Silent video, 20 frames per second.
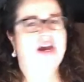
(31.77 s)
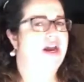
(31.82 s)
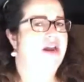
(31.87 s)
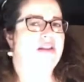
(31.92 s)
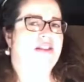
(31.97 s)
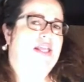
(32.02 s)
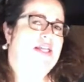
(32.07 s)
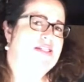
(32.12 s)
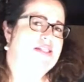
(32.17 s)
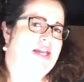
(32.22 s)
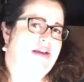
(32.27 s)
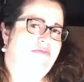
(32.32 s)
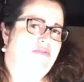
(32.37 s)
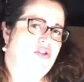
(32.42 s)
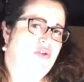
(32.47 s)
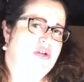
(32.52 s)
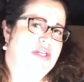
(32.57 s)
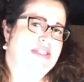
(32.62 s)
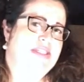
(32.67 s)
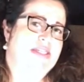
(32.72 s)
I'd like to have
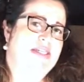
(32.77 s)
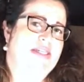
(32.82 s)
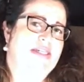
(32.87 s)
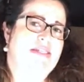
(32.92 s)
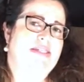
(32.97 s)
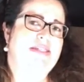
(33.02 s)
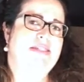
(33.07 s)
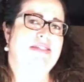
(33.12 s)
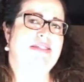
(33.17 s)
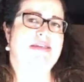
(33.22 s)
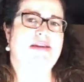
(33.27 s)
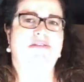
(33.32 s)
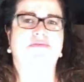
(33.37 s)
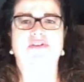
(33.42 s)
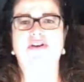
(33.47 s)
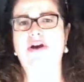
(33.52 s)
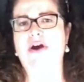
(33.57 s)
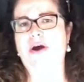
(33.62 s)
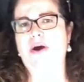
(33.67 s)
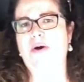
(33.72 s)
choices, you never
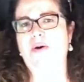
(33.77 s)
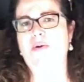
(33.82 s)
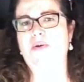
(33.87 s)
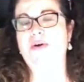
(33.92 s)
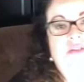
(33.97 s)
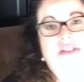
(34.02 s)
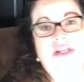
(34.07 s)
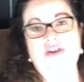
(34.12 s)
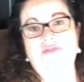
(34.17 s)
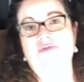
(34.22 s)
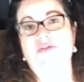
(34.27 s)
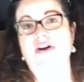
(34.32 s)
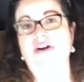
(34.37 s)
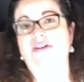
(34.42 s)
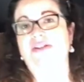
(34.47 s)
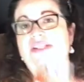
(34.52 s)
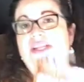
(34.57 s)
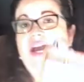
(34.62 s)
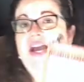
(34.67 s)
know. So first,